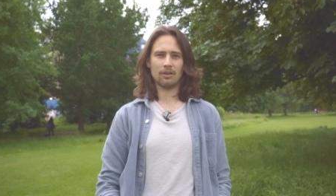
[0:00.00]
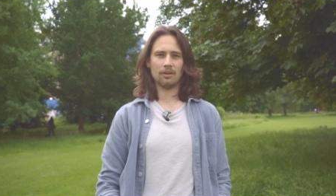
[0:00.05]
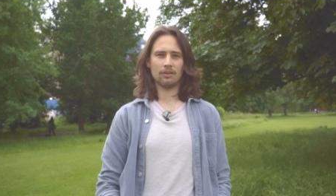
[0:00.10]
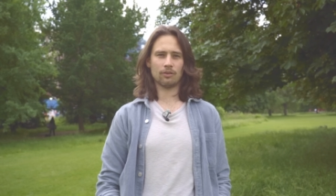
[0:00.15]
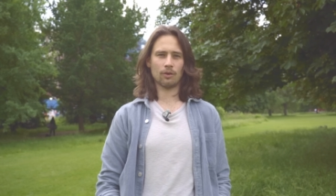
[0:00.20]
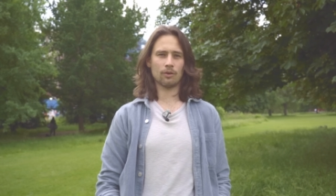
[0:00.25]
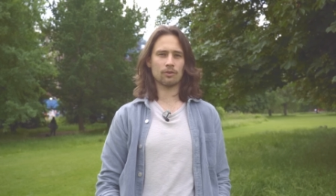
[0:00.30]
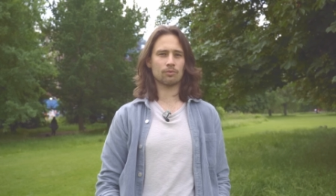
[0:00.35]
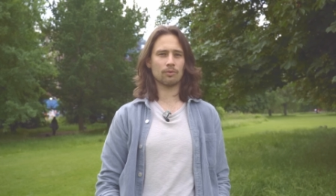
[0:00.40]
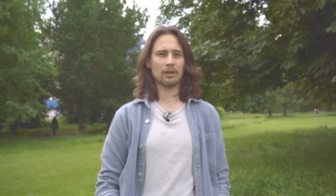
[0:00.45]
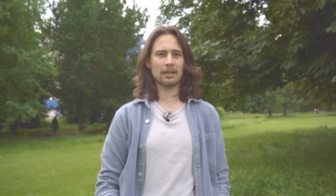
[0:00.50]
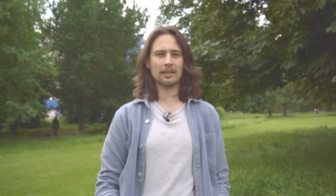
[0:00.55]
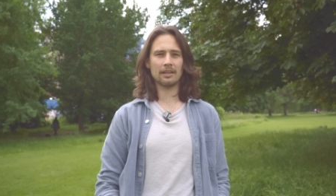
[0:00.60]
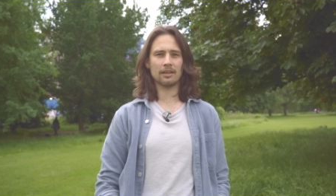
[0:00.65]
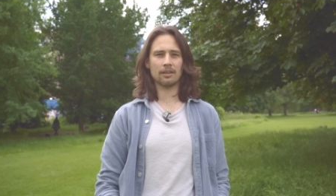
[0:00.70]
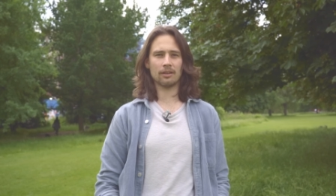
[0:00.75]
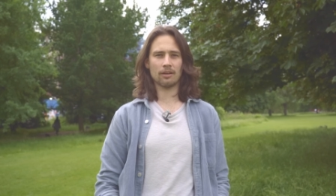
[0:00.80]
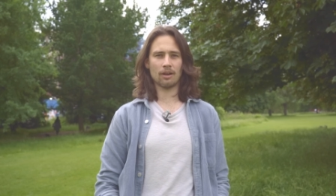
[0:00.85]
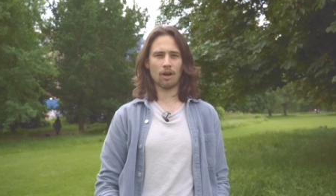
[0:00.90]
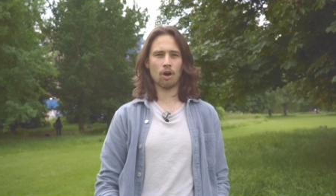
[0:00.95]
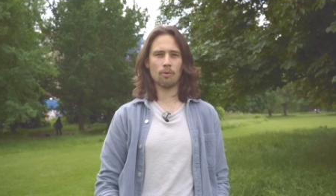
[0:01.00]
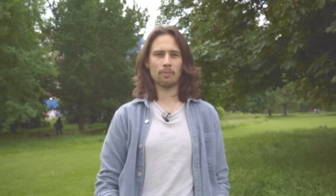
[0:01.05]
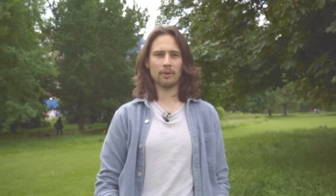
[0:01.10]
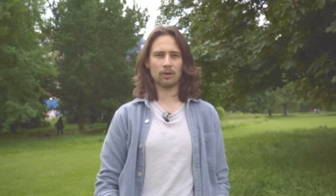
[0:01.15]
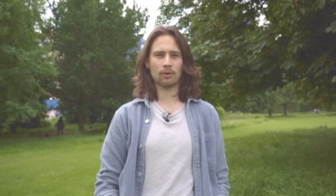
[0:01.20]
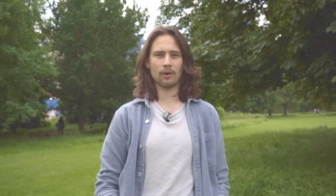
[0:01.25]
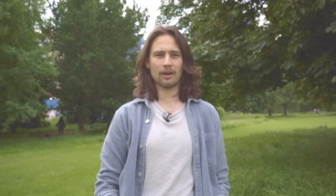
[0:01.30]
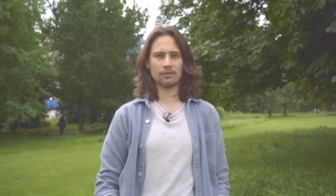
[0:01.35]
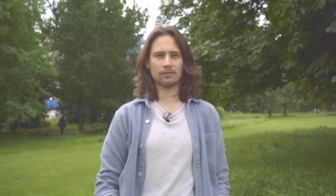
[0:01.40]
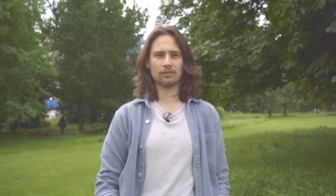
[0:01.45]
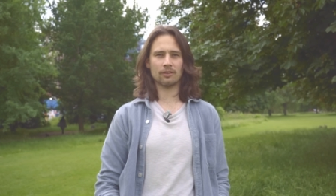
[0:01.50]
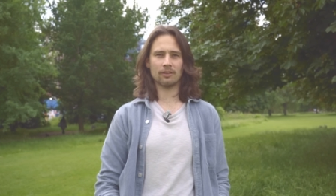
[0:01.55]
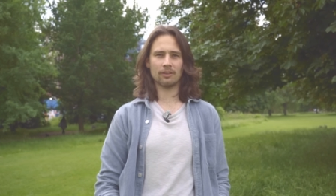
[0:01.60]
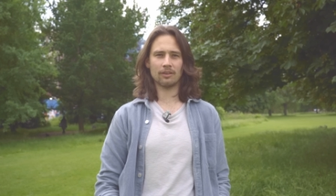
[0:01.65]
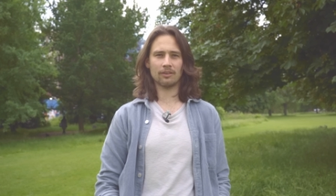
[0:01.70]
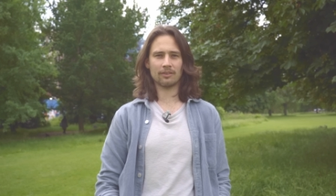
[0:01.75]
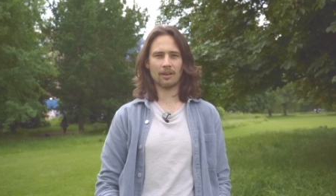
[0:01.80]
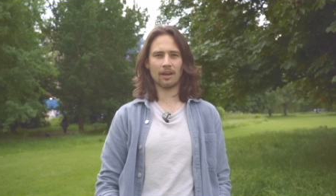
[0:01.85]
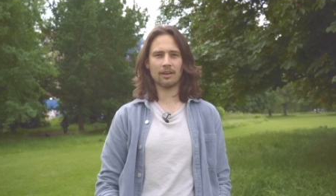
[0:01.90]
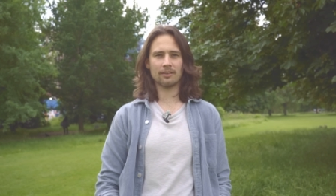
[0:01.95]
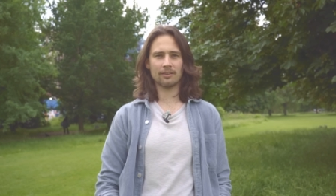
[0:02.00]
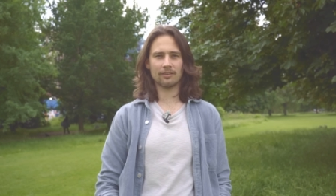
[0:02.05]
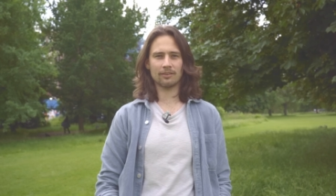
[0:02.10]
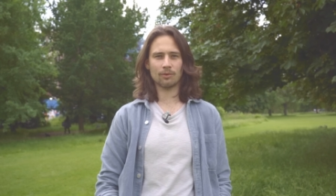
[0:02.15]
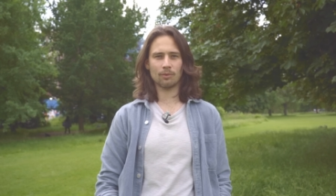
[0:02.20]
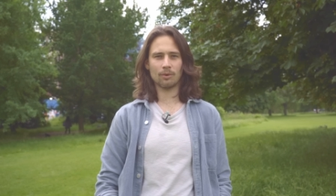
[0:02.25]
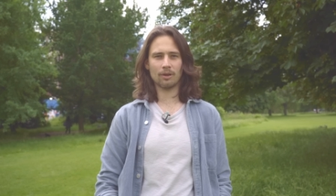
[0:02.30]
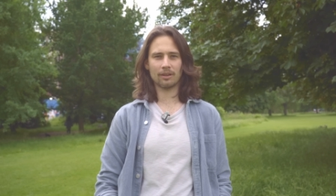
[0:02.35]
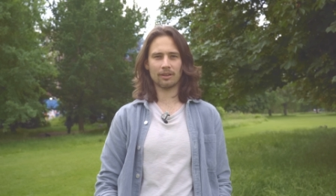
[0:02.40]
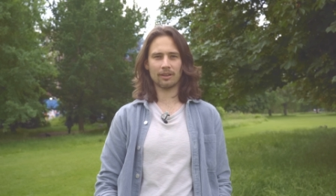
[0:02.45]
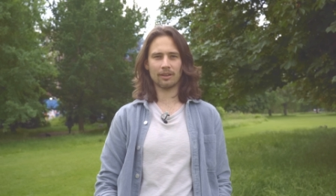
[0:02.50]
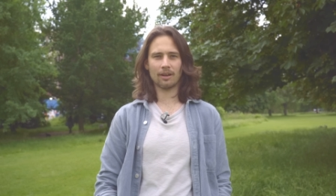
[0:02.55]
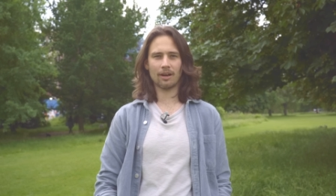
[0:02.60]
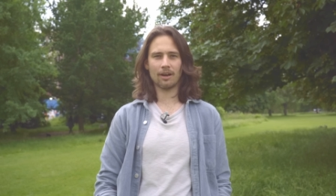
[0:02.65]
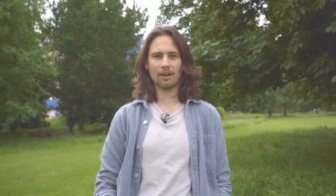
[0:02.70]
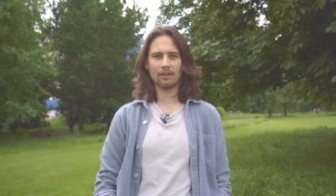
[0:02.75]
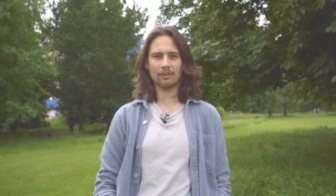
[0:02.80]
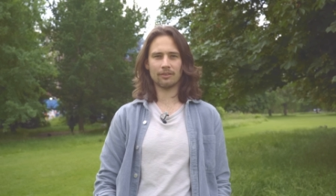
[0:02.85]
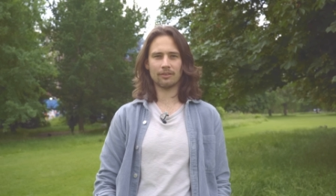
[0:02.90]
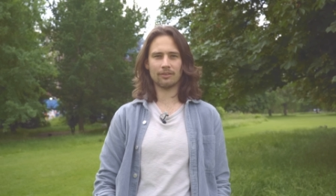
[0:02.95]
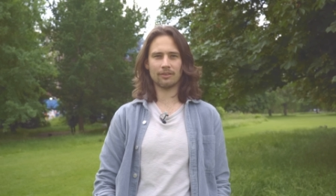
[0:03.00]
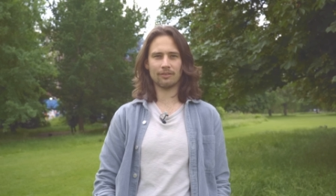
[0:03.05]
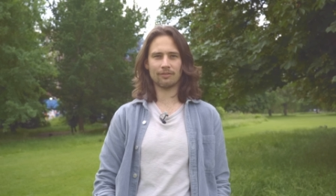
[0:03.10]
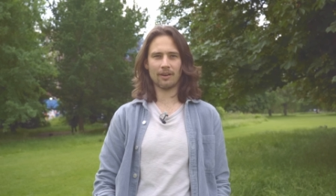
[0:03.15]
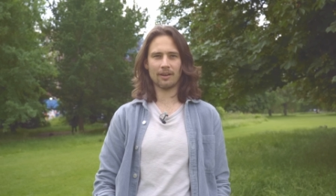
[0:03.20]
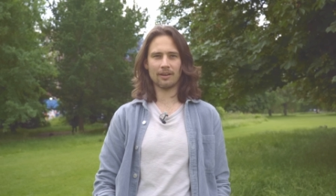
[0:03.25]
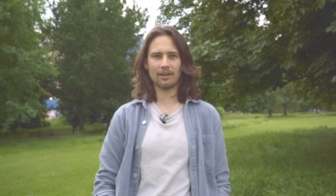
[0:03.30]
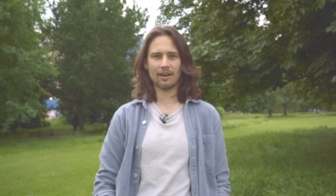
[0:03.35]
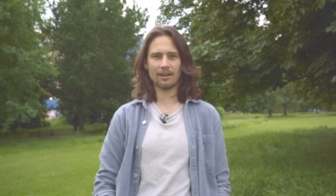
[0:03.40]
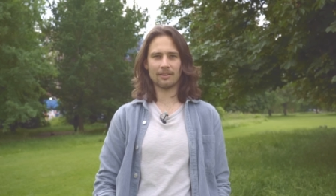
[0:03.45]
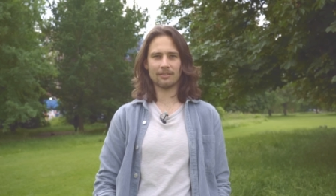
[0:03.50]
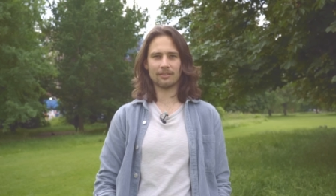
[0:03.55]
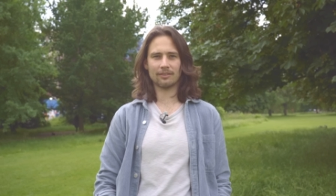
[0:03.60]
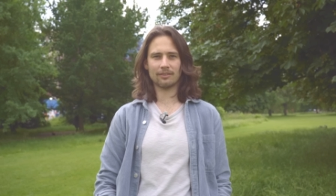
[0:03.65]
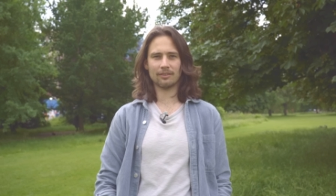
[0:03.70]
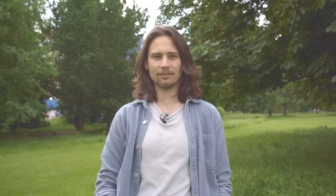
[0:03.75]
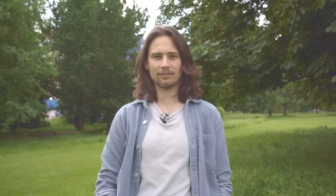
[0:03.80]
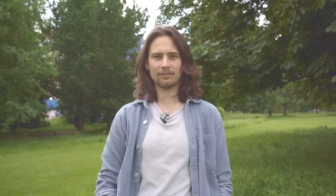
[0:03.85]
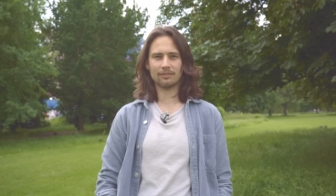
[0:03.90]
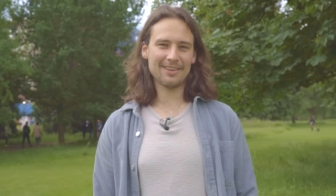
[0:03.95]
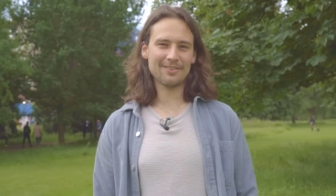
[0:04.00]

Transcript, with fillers: So it's really an open question that scientists are working hard to find an answer to.